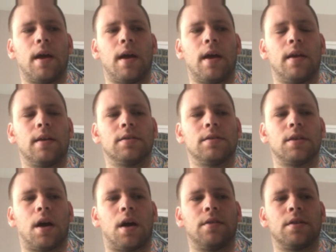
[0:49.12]

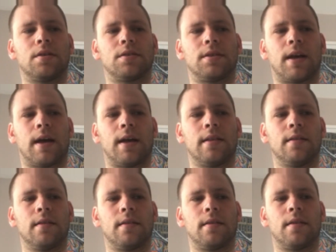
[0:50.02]
is
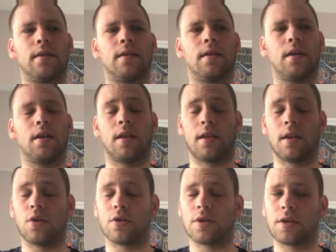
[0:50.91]
understand,
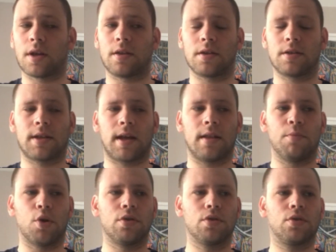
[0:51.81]
in order to understand
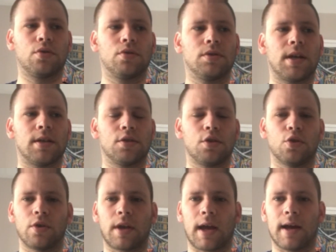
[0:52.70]
monotones, is
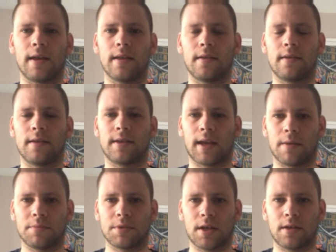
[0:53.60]
look at the
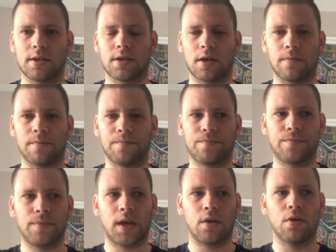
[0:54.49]
time signature.
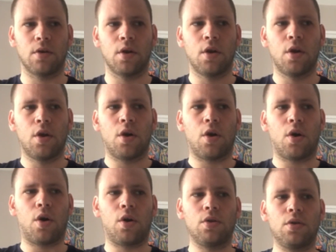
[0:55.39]
Now,
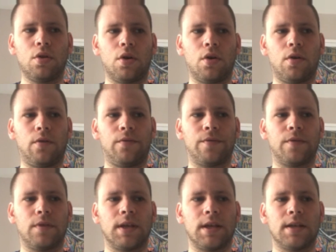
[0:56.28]
all of
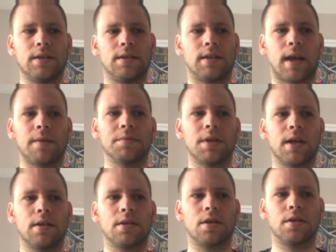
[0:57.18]
these time
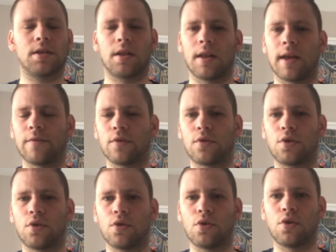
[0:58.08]
signatures in level
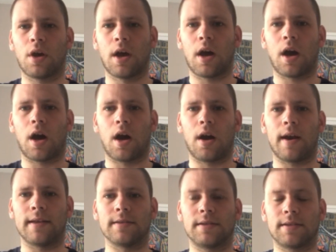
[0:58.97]
2
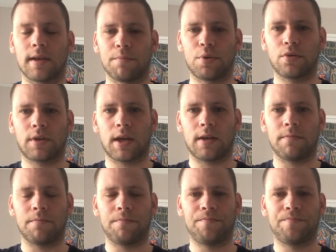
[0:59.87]
are in simple time.